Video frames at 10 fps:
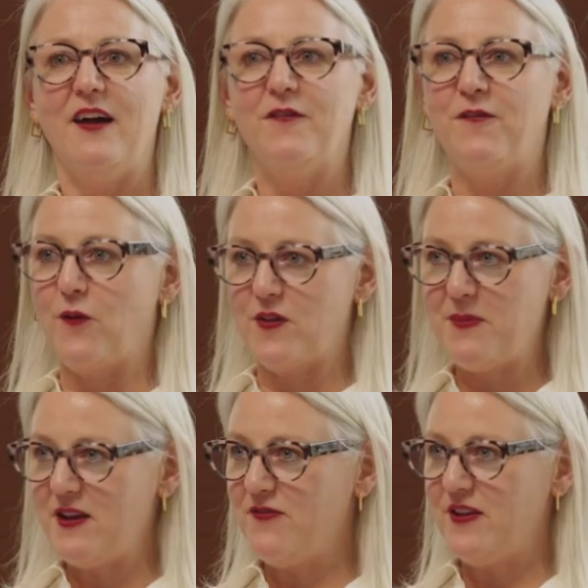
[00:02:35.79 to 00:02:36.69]
for the
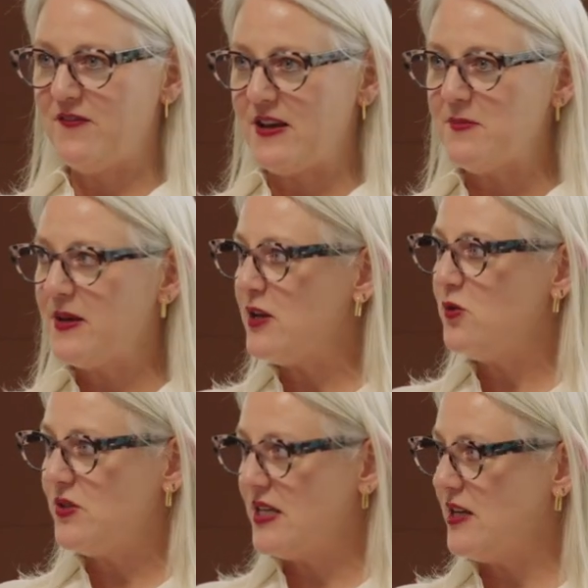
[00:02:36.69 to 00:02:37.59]
benefit of anybody
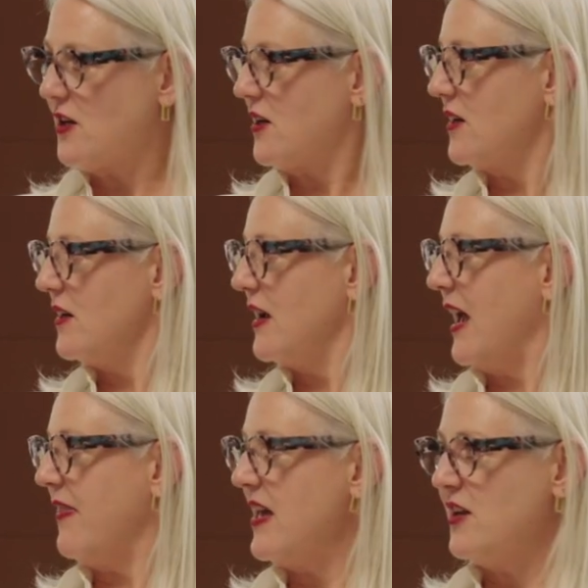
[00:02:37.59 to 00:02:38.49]
who's here
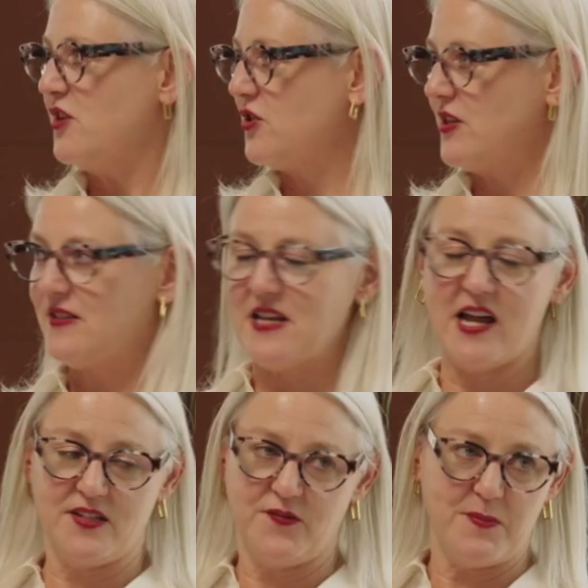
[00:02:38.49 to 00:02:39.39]
and the industry is
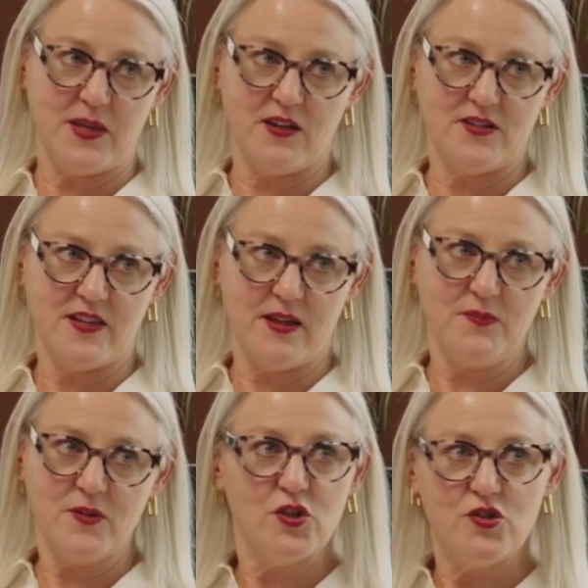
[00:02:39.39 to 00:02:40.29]
not as familiar to
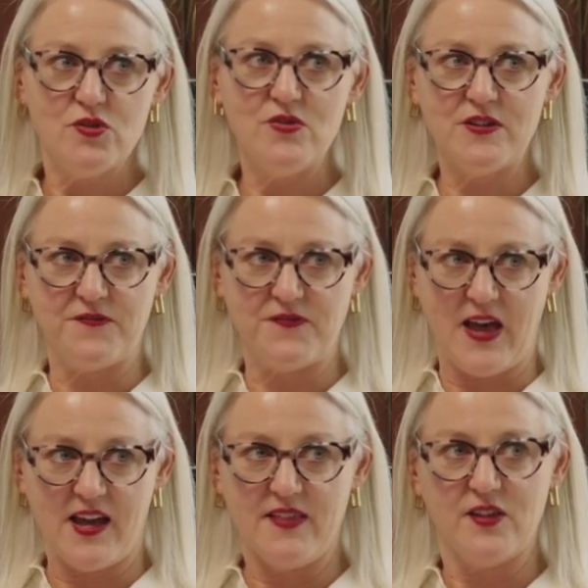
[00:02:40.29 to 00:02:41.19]
them, could you
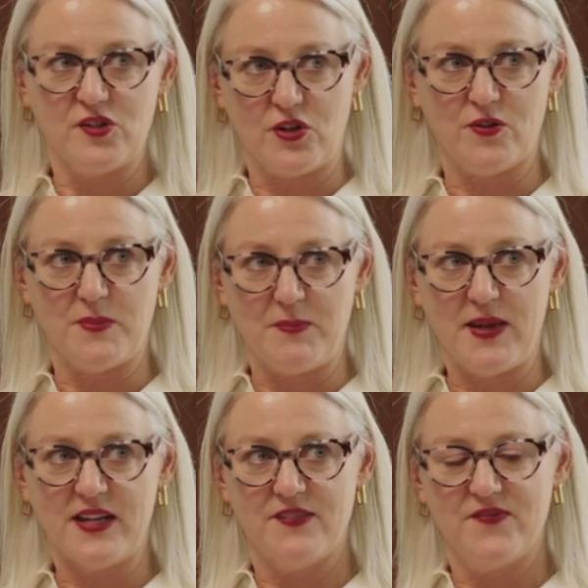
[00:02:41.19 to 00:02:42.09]
define the term
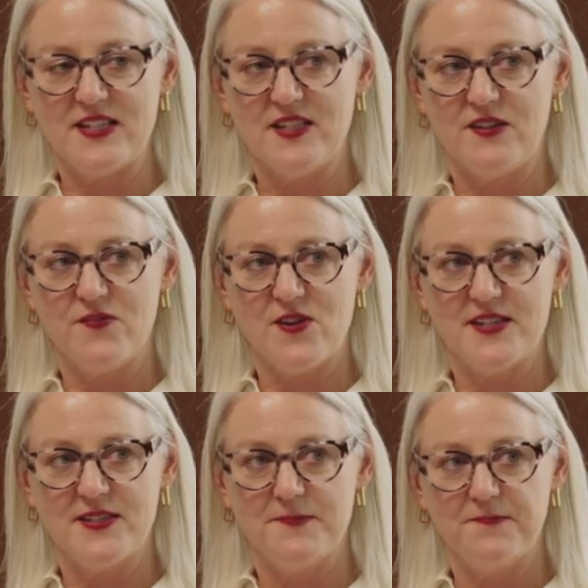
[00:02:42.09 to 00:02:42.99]
impact investing for
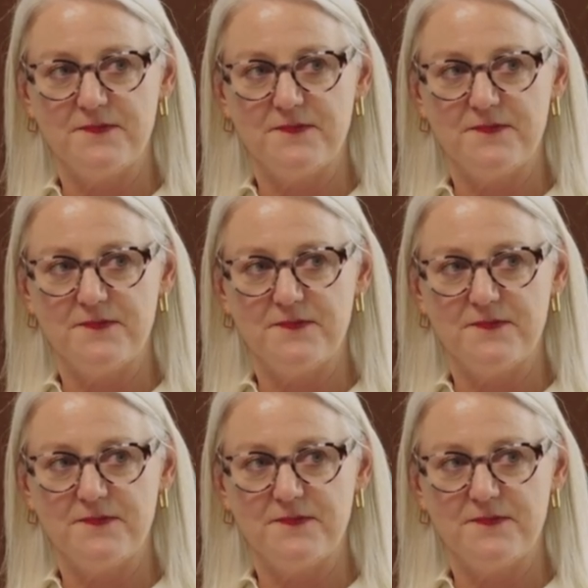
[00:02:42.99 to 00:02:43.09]
us?